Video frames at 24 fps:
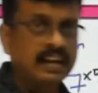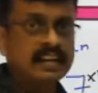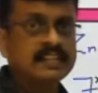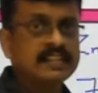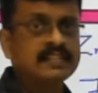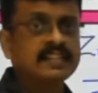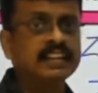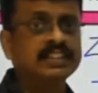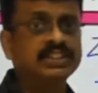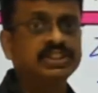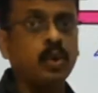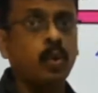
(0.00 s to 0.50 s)
in
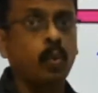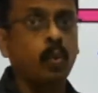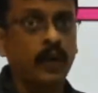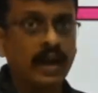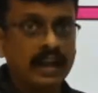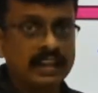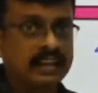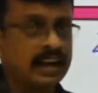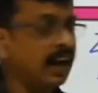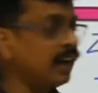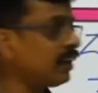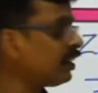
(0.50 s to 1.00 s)
such a way
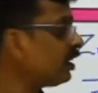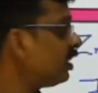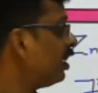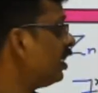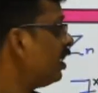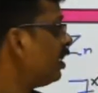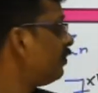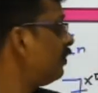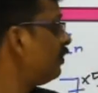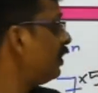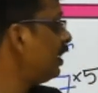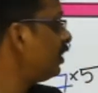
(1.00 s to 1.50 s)
that
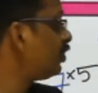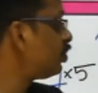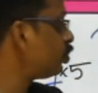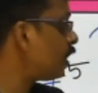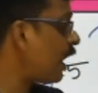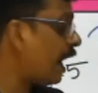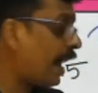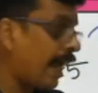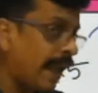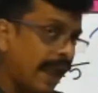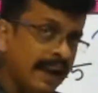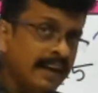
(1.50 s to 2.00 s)
we should
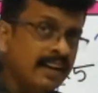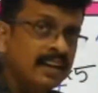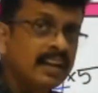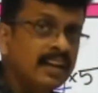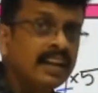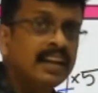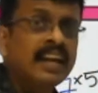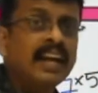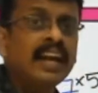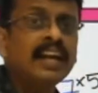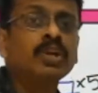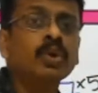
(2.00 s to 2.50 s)
add
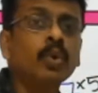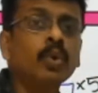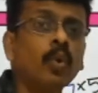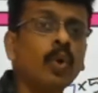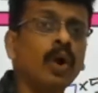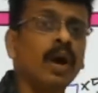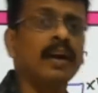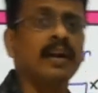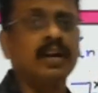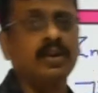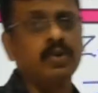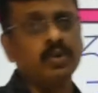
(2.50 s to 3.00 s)
a
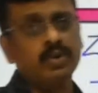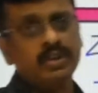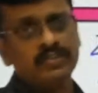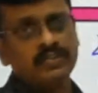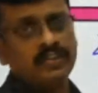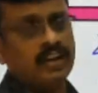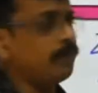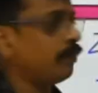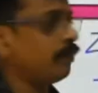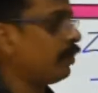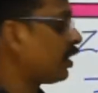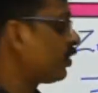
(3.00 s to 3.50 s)
200 to this
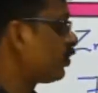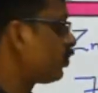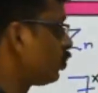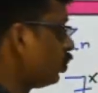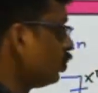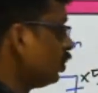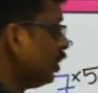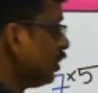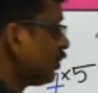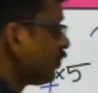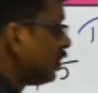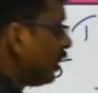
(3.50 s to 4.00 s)
number. So
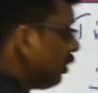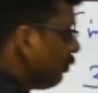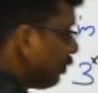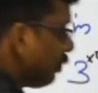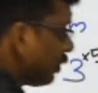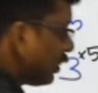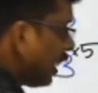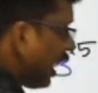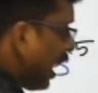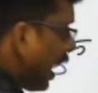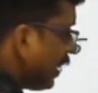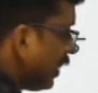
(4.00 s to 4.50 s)
this number,
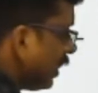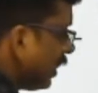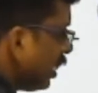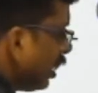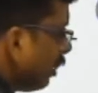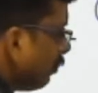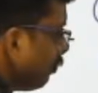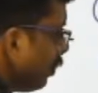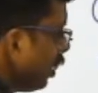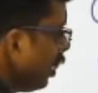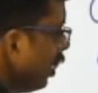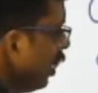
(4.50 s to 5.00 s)
the added
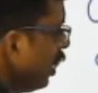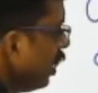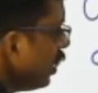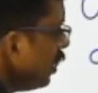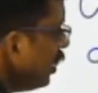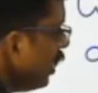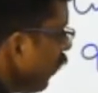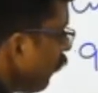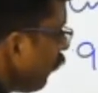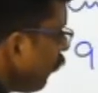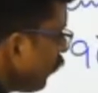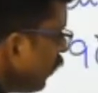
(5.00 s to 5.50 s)
number,
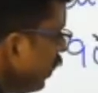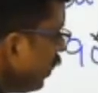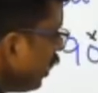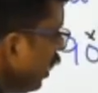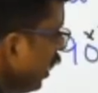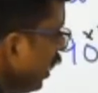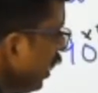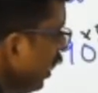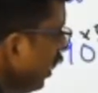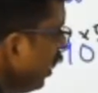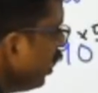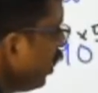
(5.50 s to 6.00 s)

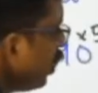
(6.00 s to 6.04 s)
definitely